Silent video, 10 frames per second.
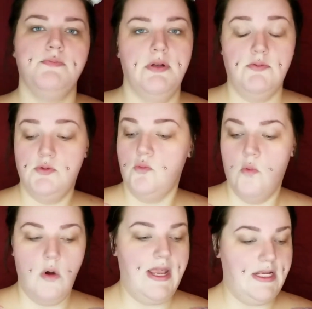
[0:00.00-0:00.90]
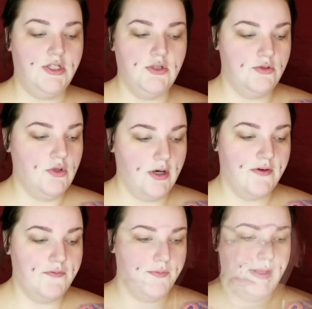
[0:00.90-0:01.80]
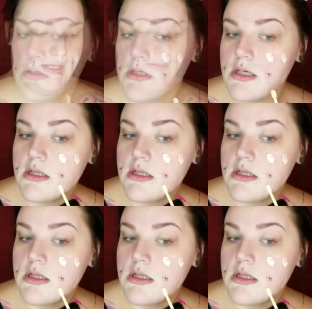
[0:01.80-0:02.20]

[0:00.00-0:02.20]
but it was way too dark for me. Got